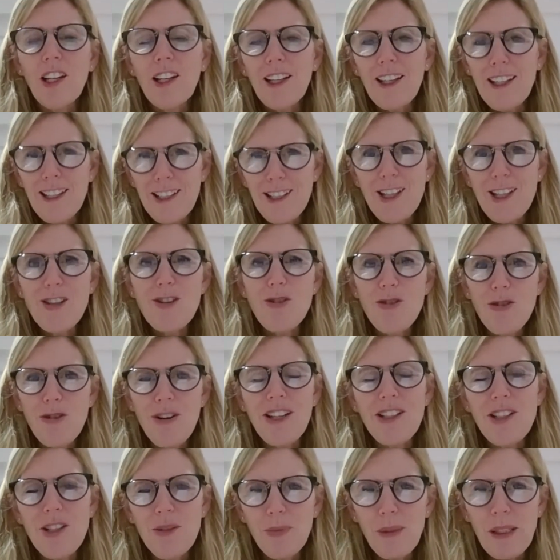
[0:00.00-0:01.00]
it's
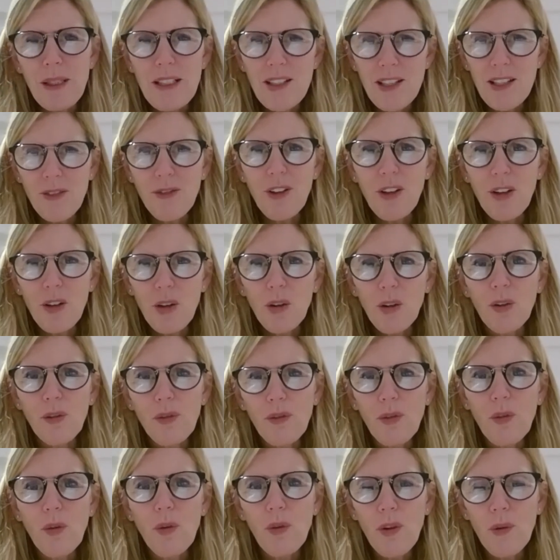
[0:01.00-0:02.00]
incredibly difficult
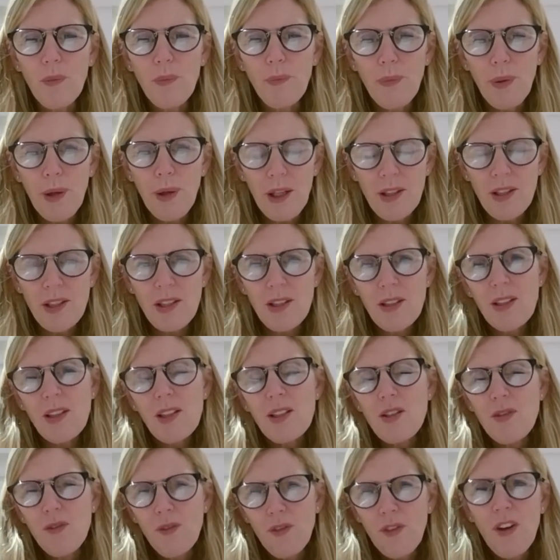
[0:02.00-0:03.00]
for the person
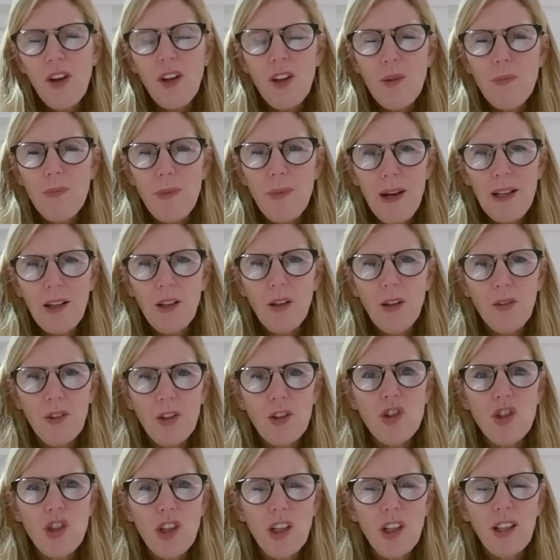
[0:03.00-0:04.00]
that's further back on the
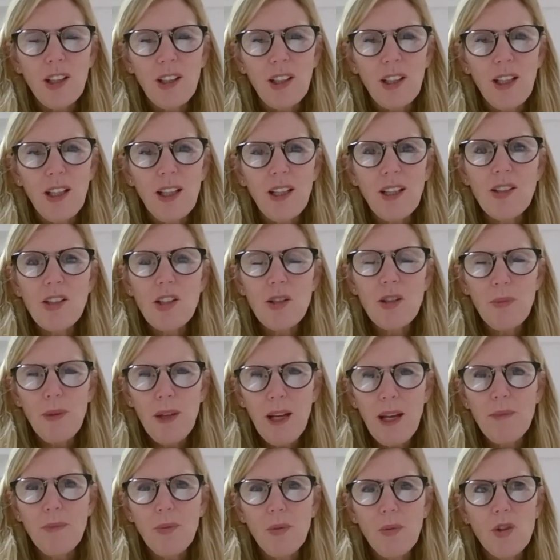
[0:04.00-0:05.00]
journey to be
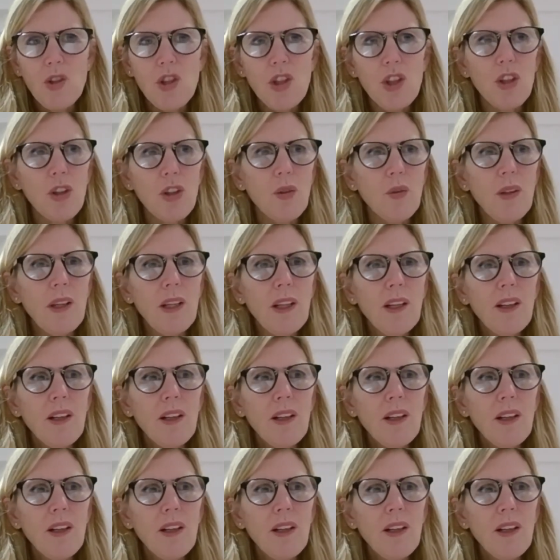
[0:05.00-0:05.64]
able to